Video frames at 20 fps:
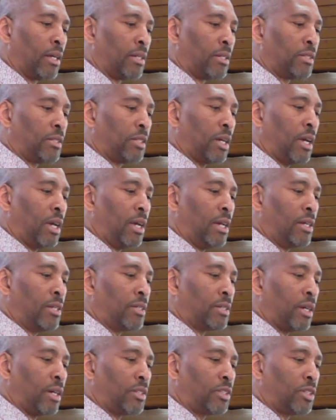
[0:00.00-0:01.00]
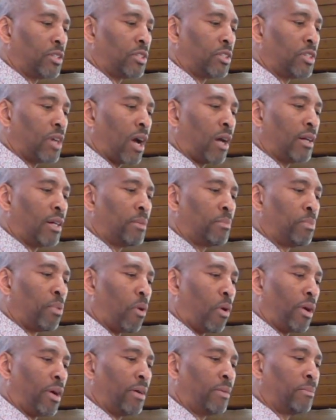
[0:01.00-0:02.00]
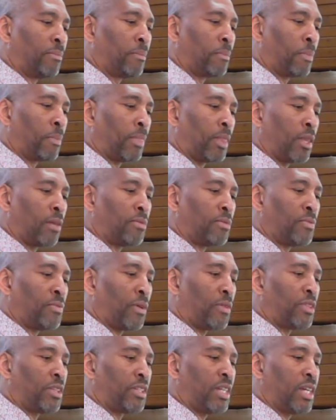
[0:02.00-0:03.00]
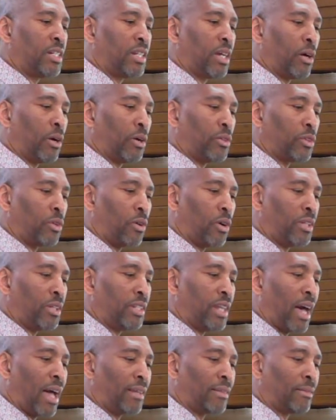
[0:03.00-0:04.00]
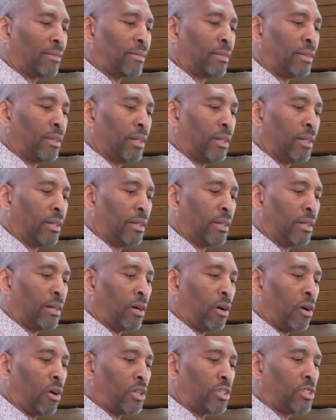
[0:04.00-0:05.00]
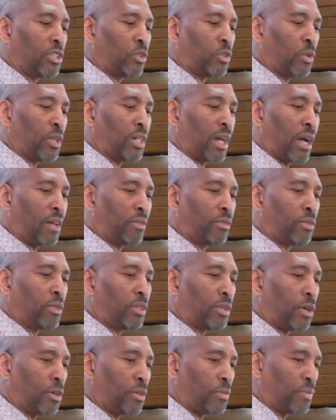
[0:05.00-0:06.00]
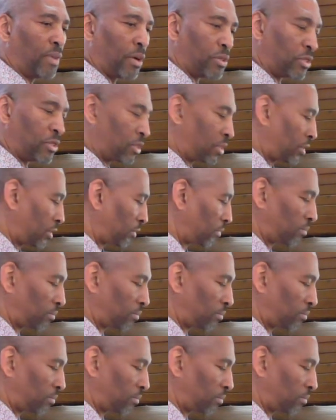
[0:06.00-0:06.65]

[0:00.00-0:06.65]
See uh, Sister Charlene Porter for further details on that, August the 29th through the 31st.